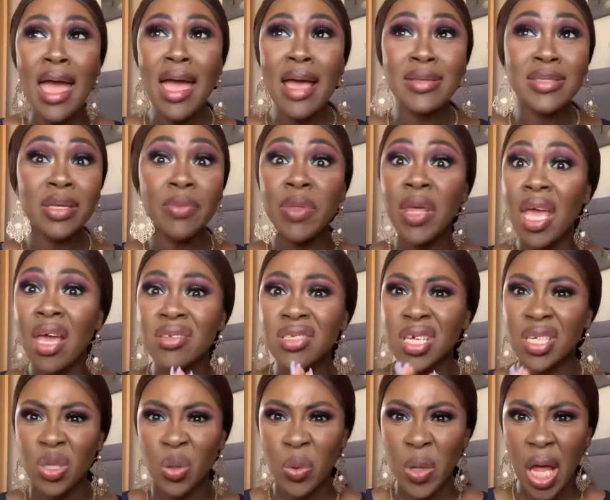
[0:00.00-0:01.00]
Something else I
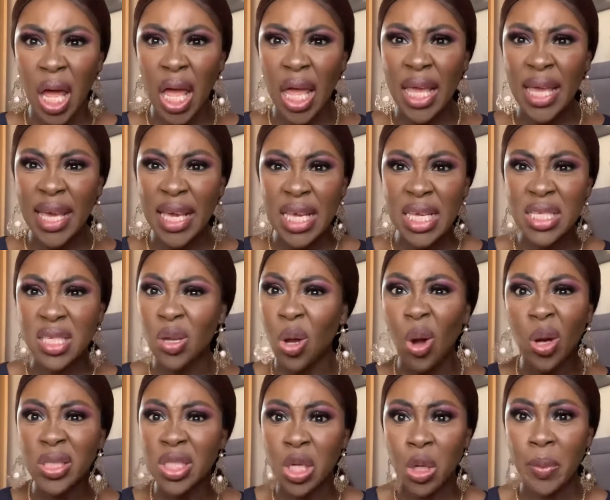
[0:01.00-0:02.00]
don't like is
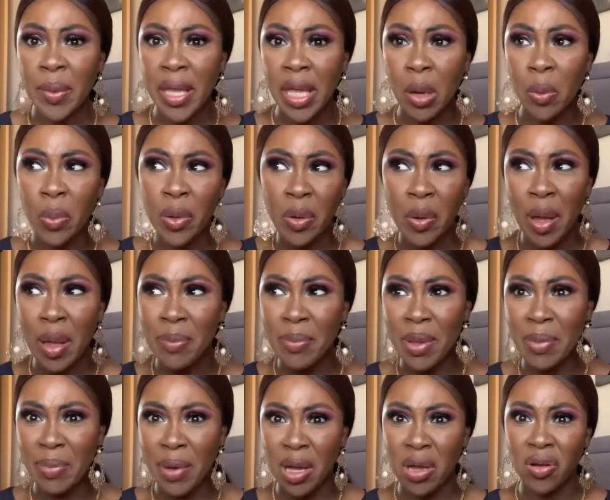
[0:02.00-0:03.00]
cocktail makeup. What do I
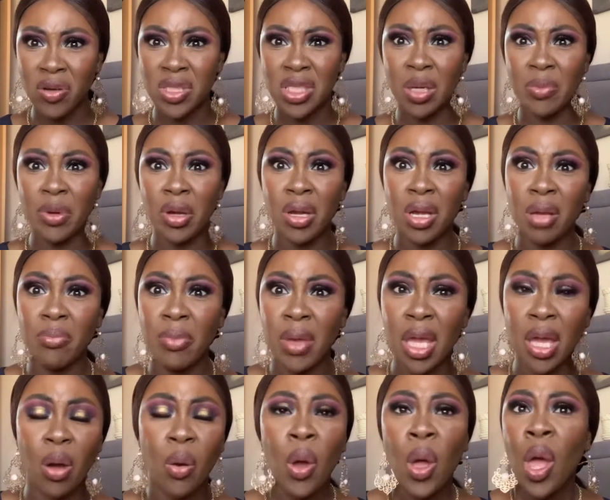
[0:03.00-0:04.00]
mean by cocktail
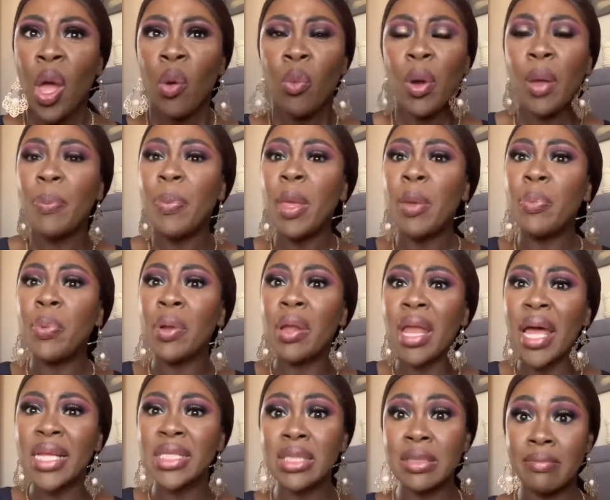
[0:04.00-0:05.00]
makeup? When people
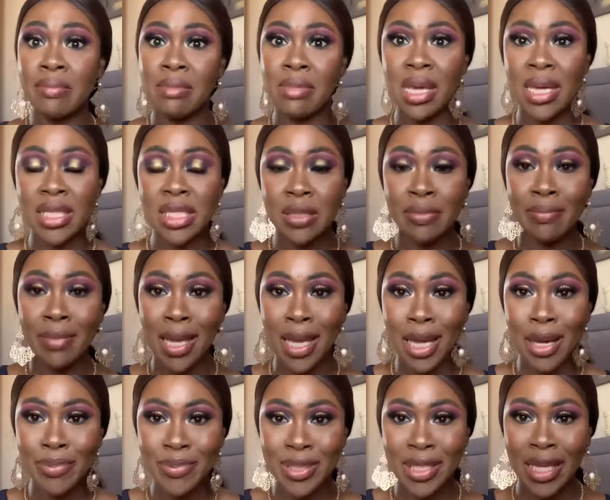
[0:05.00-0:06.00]
like to mix
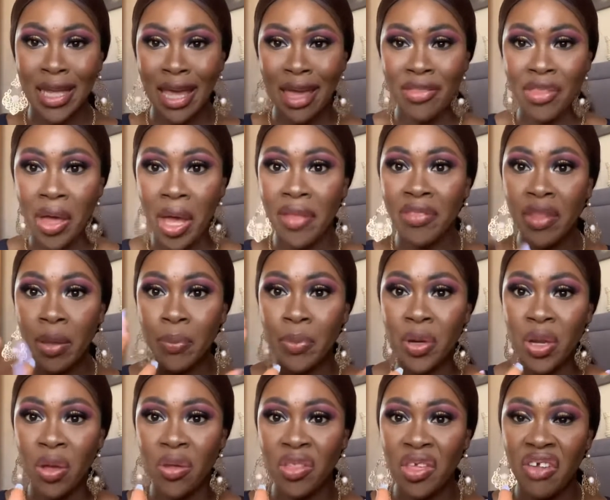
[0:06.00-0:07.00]
makeup together and then
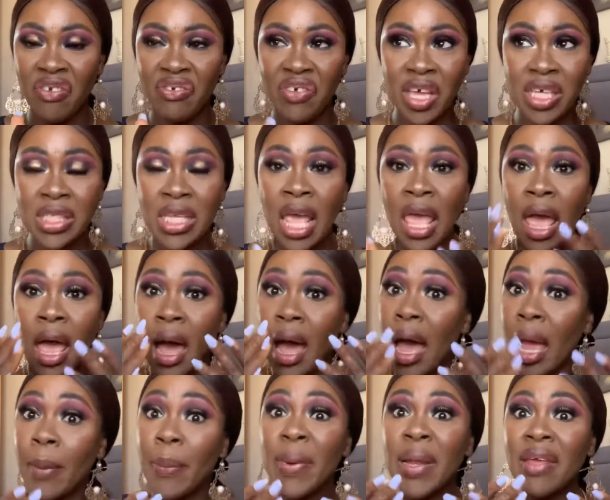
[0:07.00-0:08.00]
put it on their face,
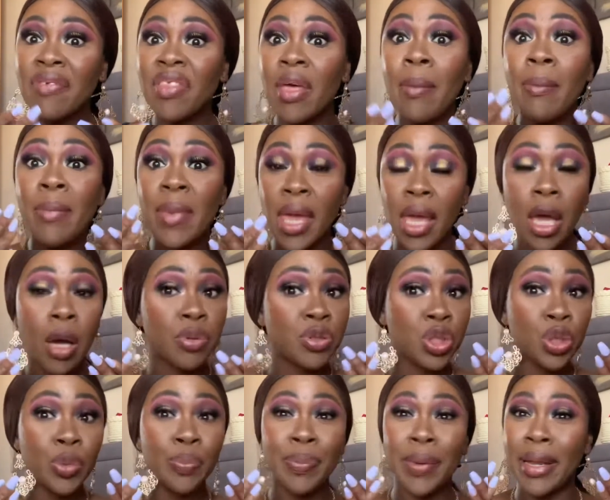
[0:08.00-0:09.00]
I believe that makeup
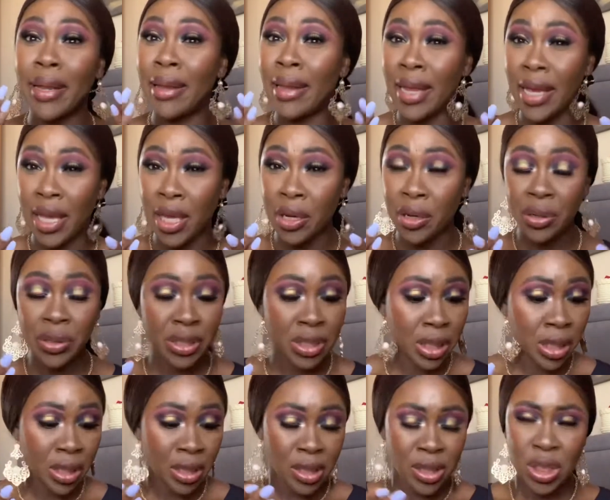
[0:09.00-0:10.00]
should be layered.
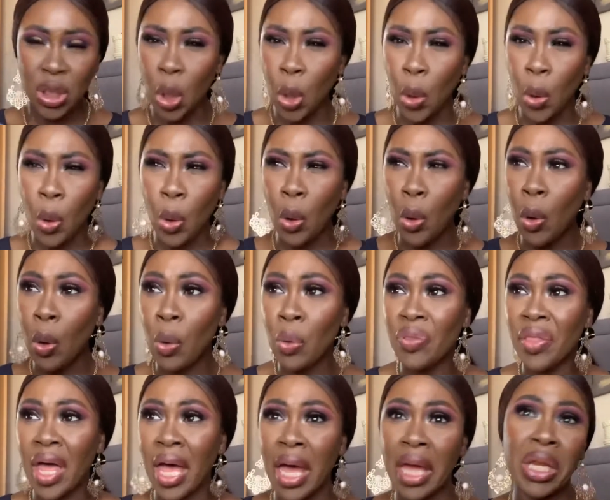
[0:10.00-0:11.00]
So all
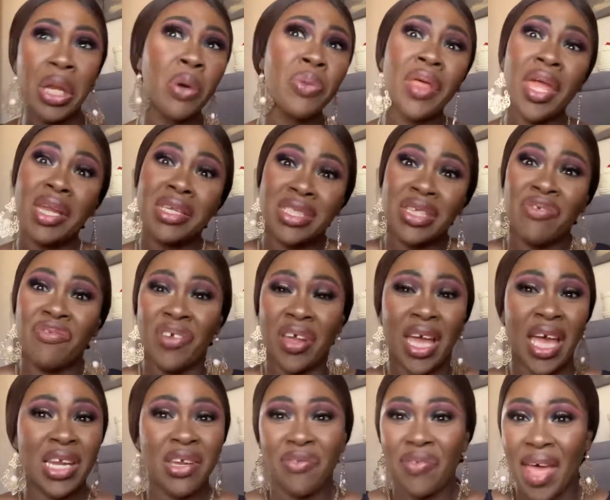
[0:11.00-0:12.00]
that, I know there are different
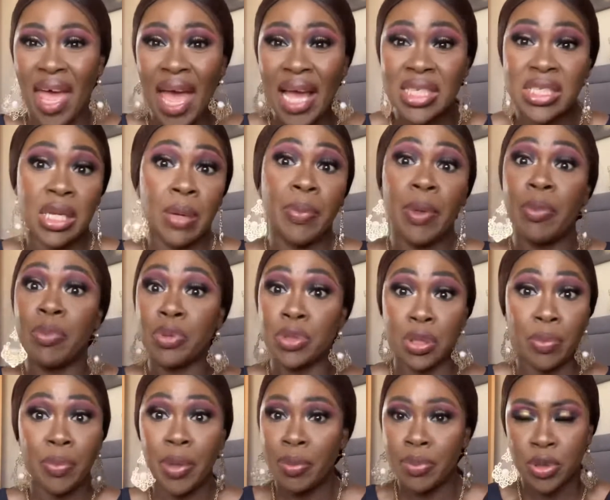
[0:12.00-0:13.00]
kind of hacks now.
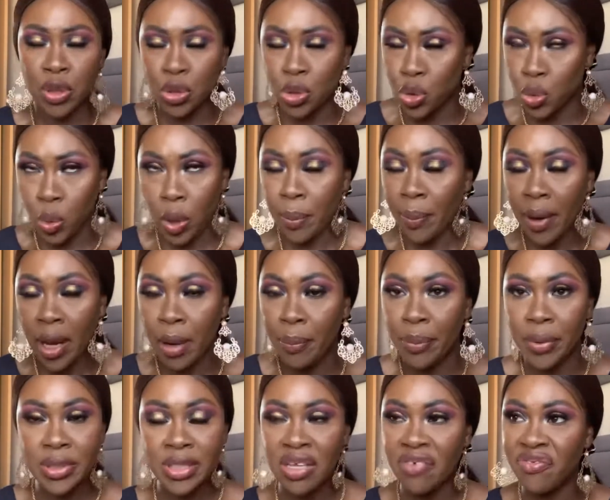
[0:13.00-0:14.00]
Some people do swear by it,
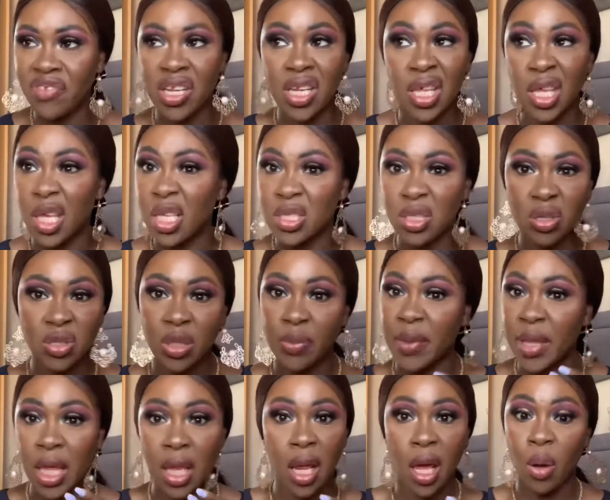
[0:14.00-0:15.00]
but definitely it's not
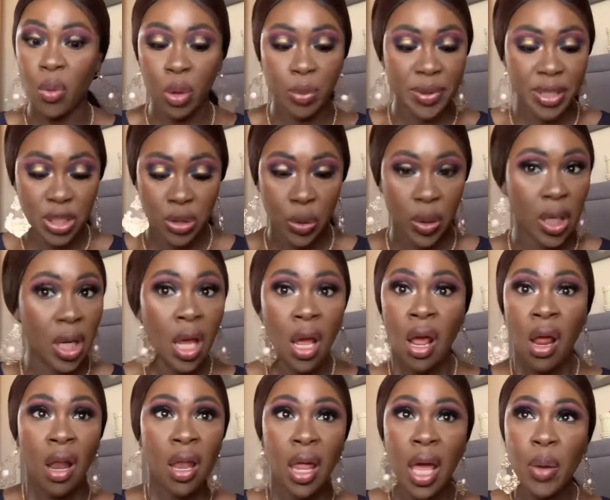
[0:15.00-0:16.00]
something that I will be doing.
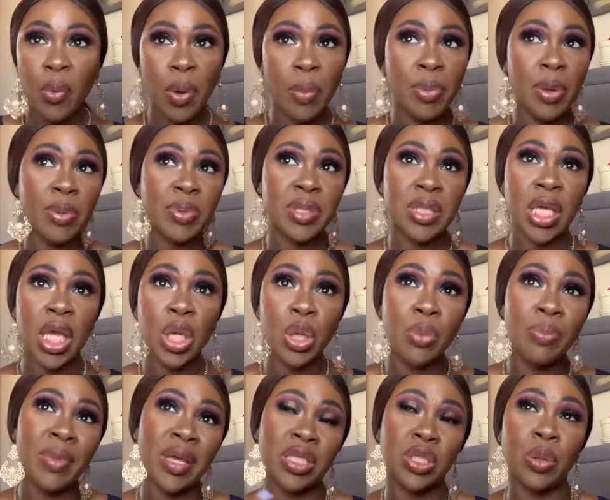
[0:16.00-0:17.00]
Like when people say you
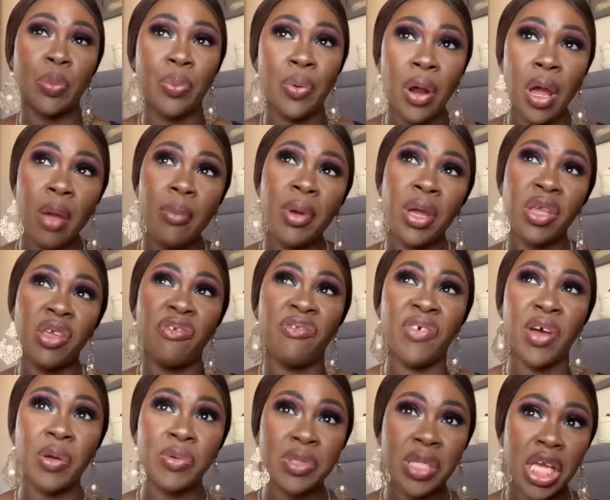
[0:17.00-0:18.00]
mix your primer and your
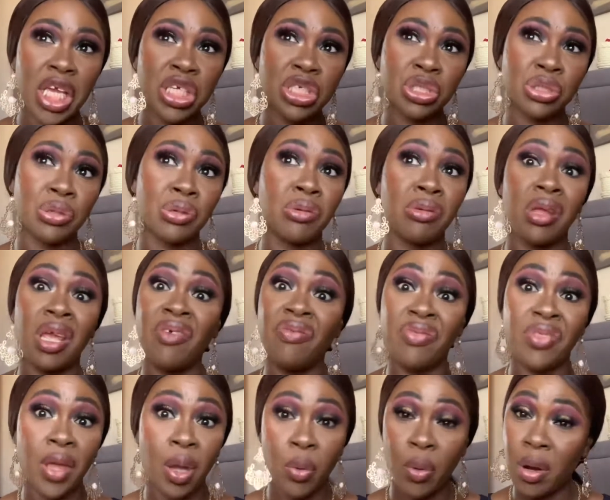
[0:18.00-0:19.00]
foundation, if
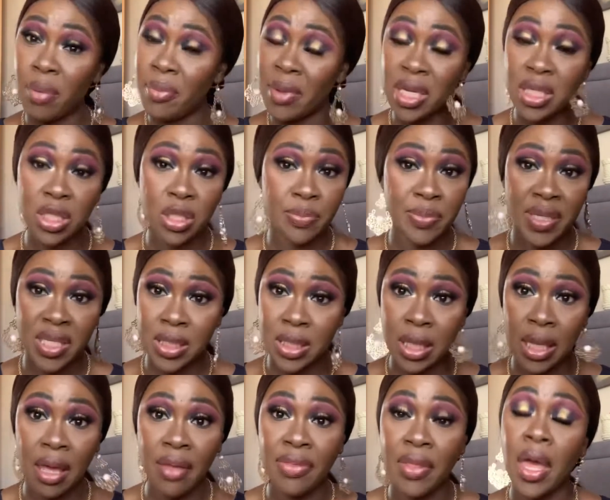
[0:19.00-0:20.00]
they were meant to be
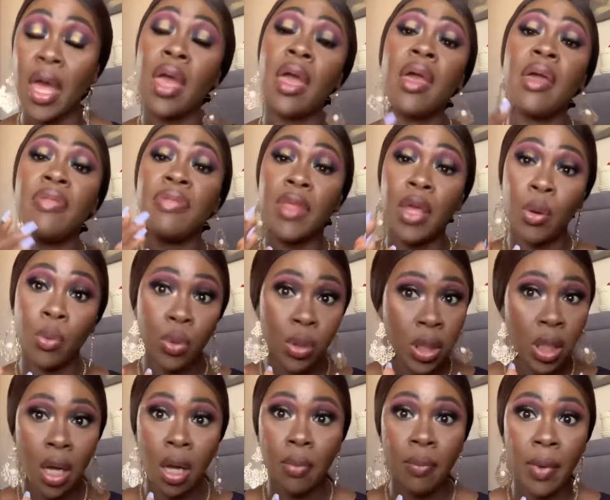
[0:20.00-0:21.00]
together, they would
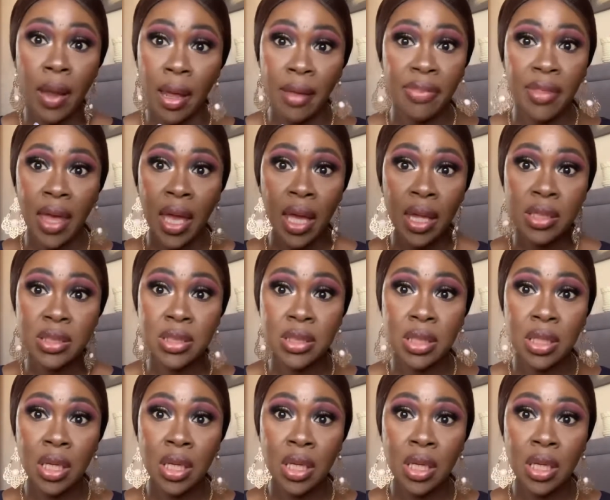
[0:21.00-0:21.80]
come like that.